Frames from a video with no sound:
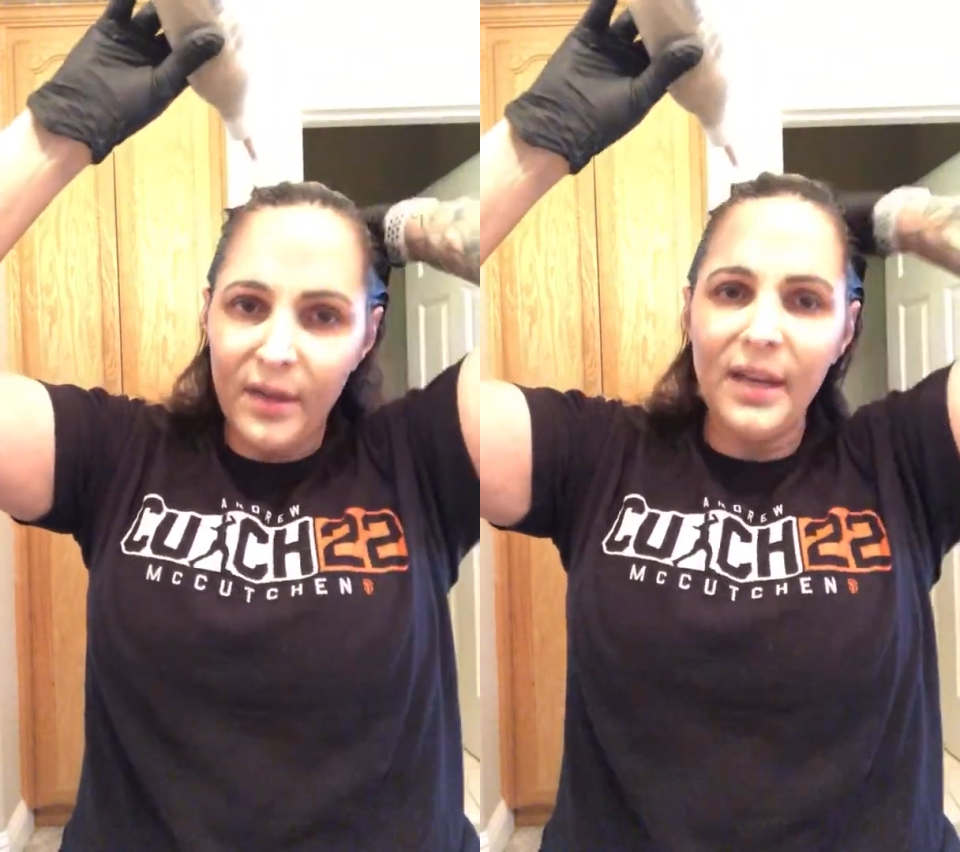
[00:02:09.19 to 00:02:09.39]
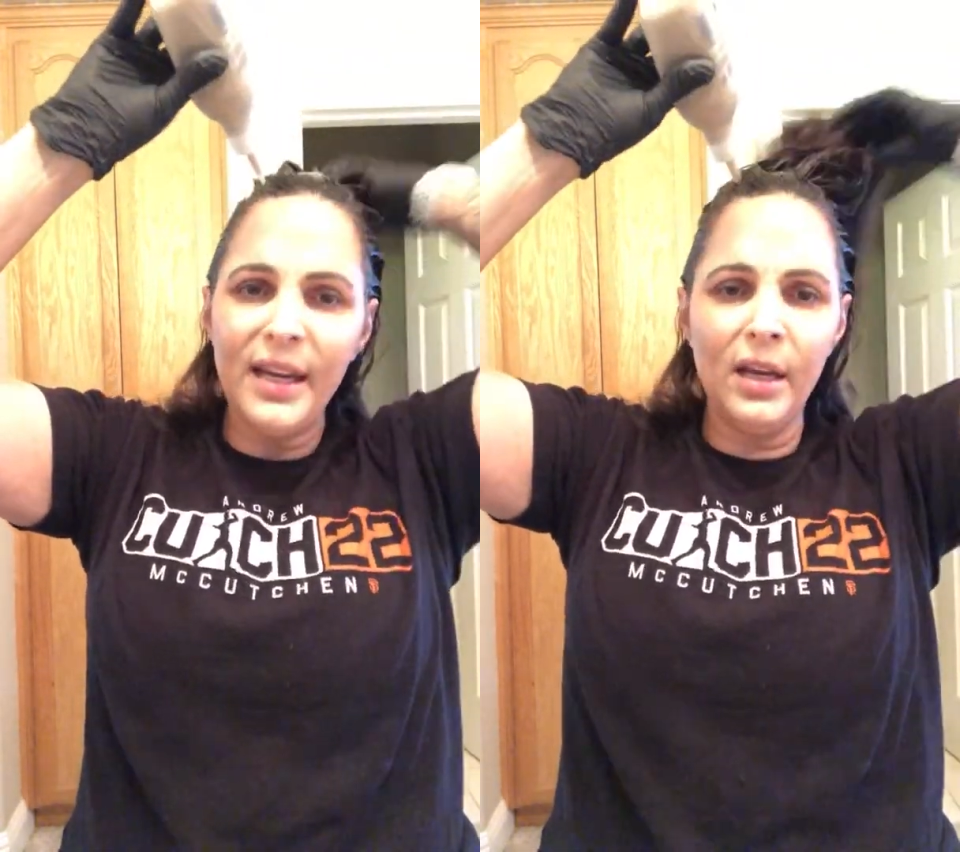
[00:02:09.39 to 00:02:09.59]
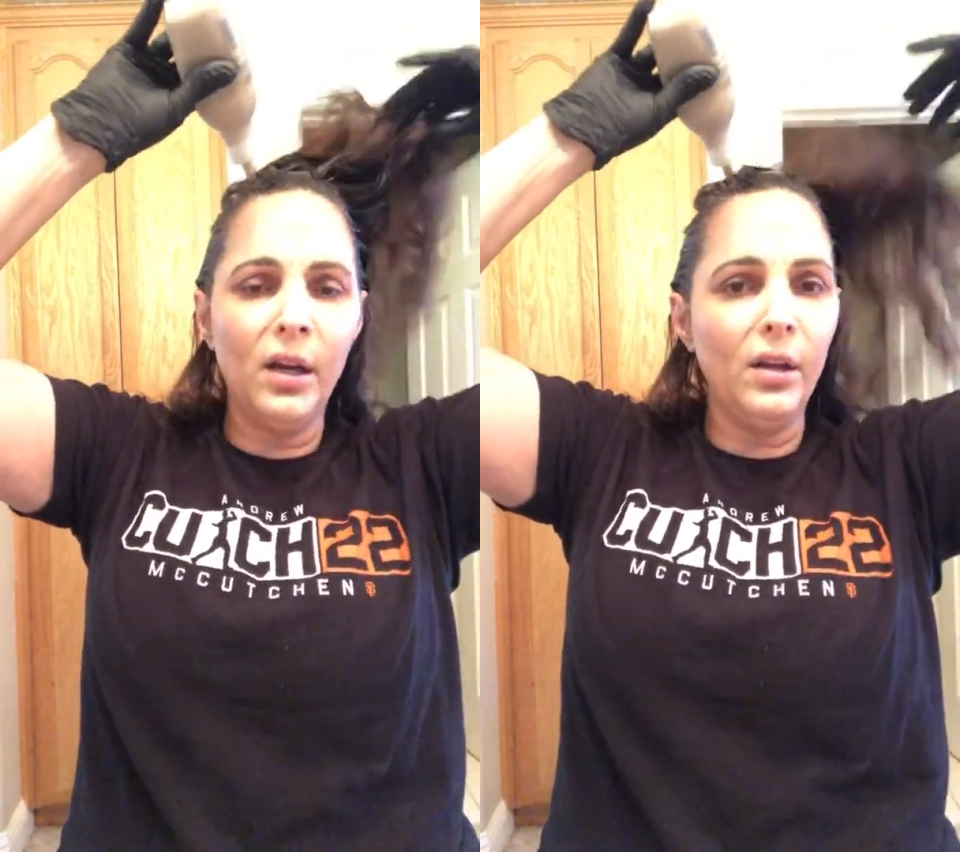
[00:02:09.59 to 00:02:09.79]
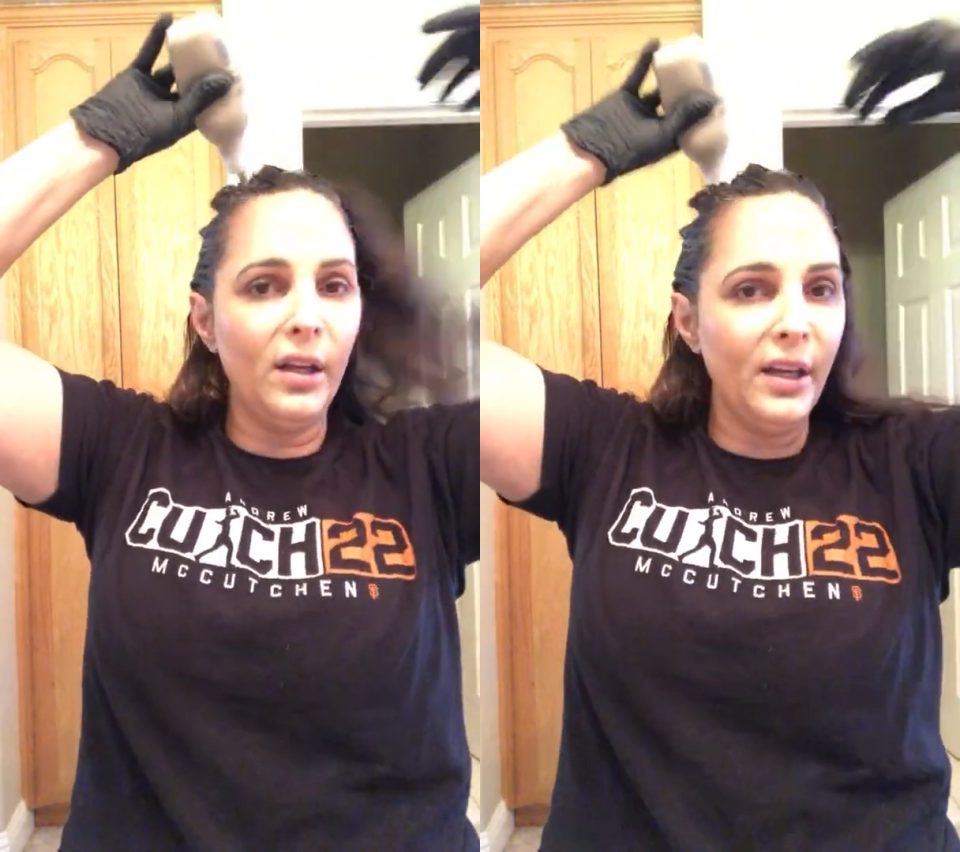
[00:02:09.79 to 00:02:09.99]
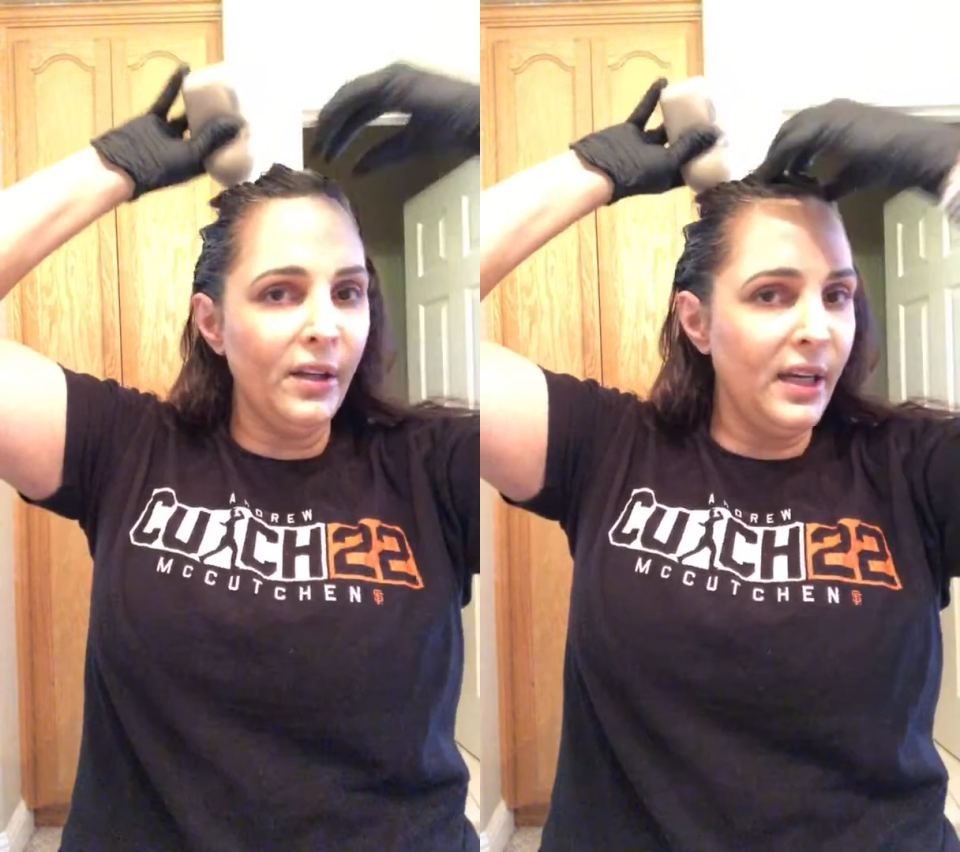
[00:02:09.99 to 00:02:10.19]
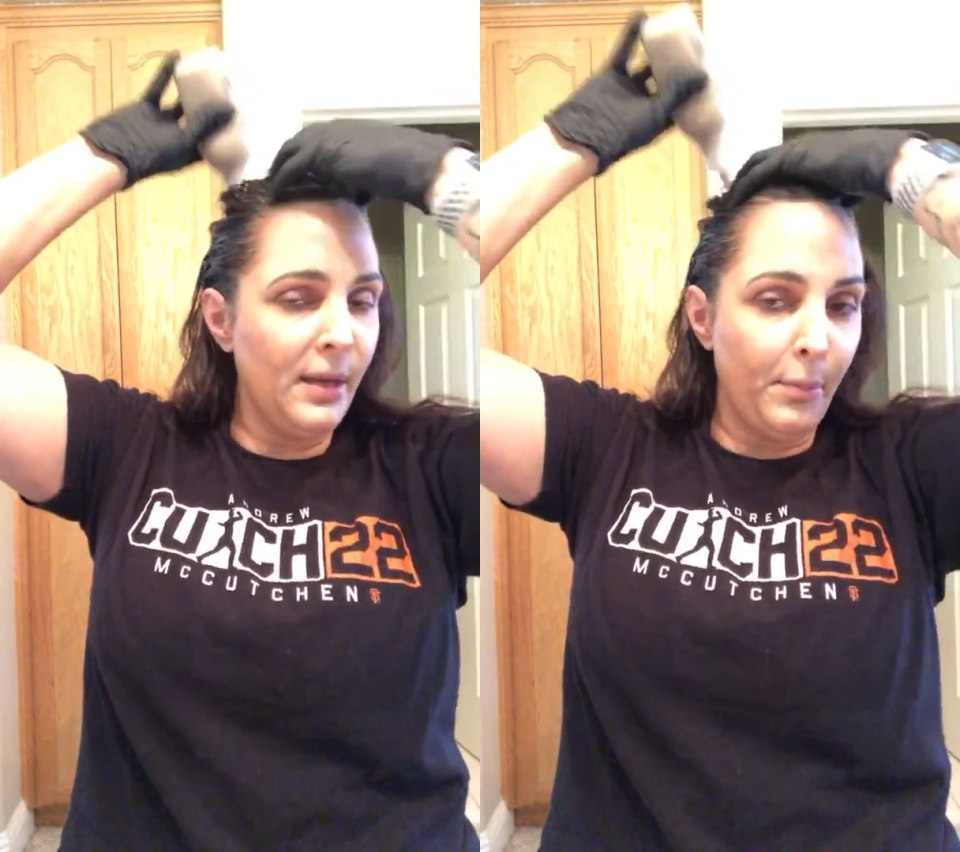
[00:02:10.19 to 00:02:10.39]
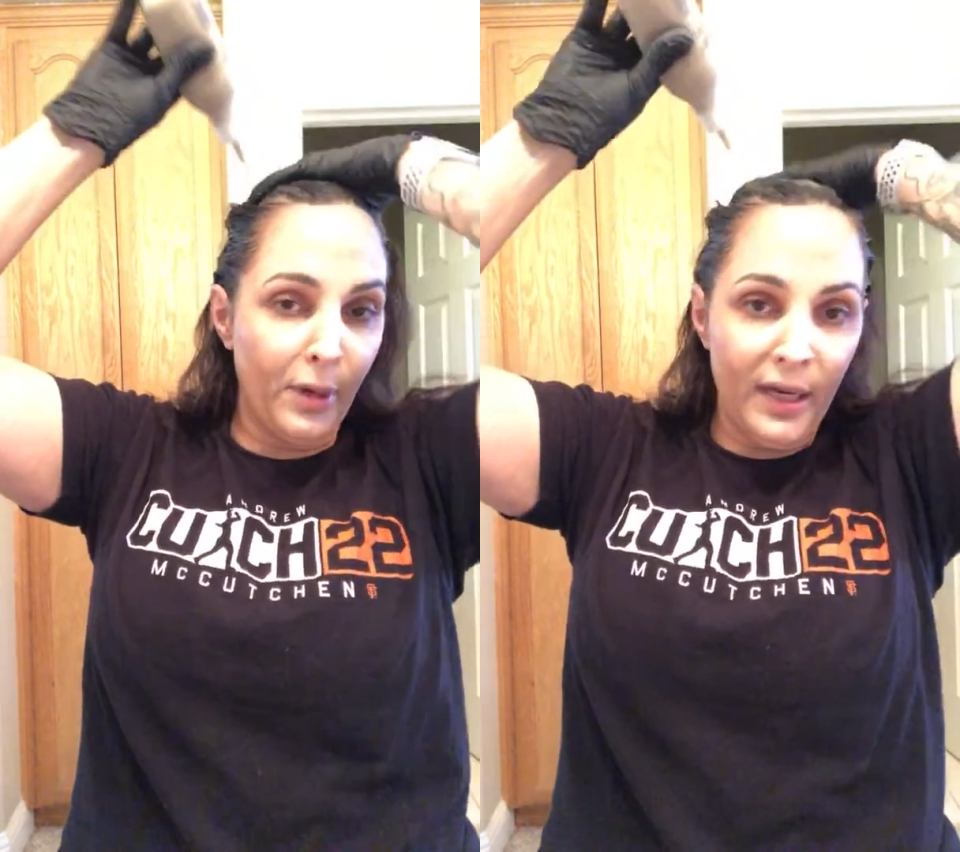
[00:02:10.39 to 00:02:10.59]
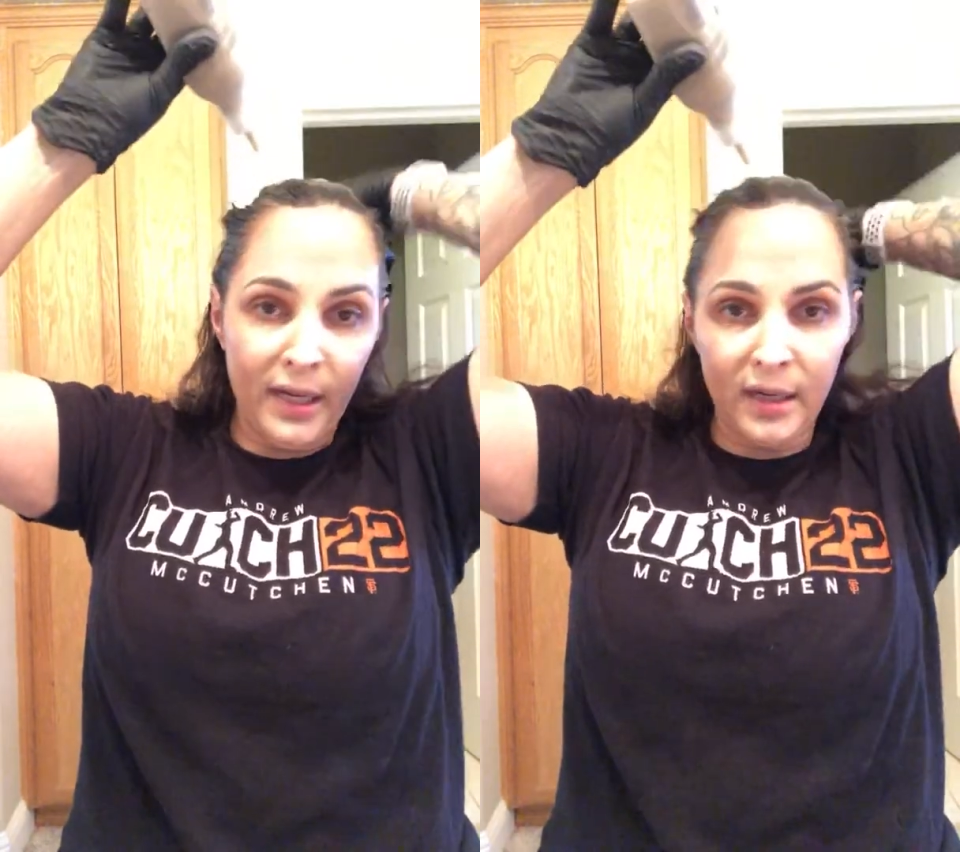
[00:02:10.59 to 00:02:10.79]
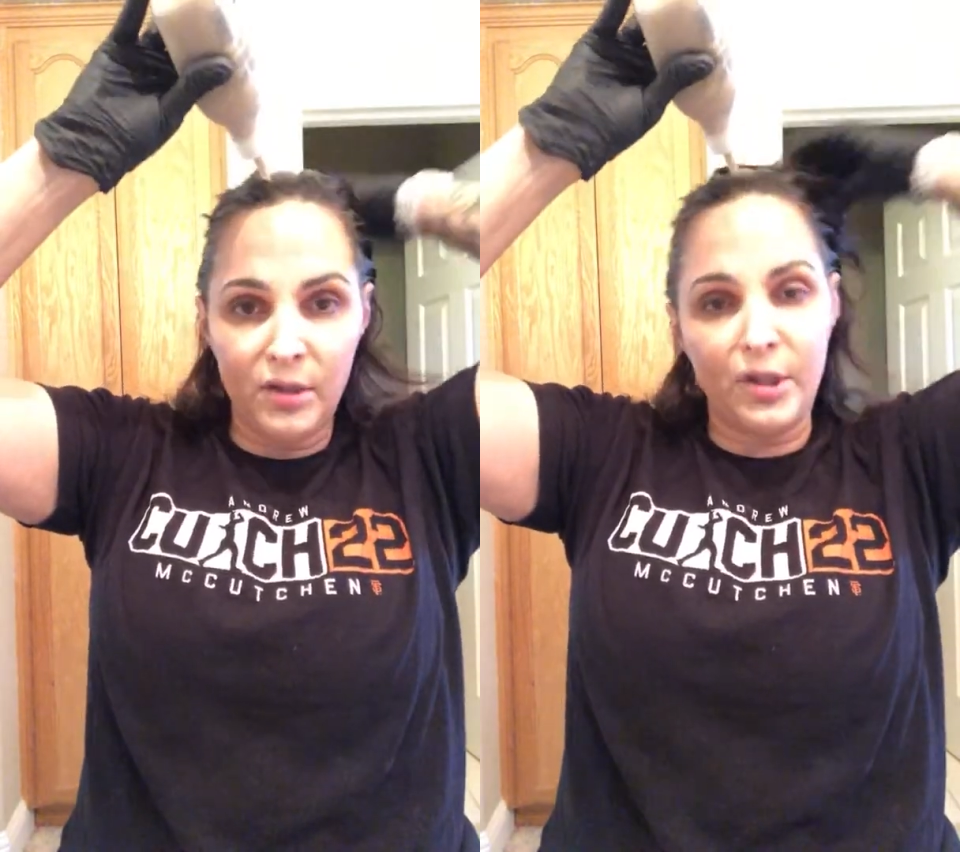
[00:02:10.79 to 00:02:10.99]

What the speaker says: He'll eat a brick,